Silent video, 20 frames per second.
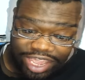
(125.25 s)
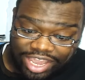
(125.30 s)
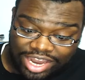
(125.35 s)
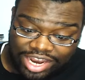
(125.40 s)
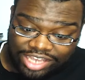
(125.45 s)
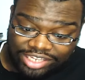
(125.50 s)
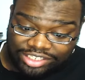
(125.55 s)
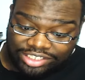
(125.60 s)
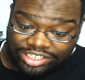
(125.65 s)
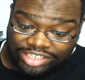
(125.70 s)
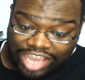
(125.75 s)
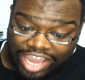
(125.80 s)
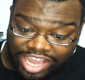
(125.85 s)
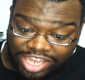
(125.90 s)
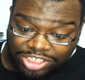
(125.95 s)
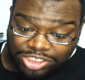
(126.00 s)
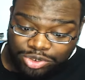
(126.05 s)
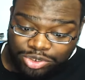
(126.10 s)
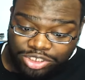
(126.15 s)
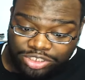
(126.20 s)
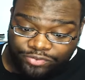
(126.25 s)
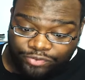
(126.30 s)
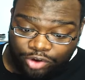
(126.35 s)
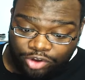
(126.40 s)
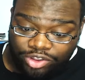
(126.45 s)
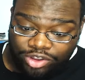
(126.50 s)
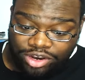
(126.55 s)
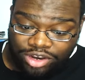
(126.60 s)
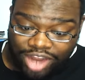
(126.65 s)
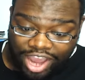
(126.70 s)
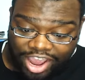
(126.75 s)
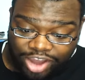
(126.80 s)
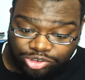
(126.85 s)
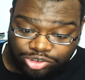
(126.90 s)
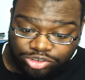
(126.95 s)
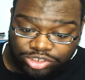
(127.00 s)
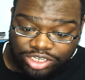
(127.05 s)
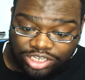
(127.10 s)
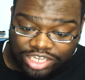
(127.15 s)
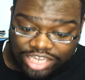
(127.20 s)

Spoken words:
It is dangerous for the Nitro to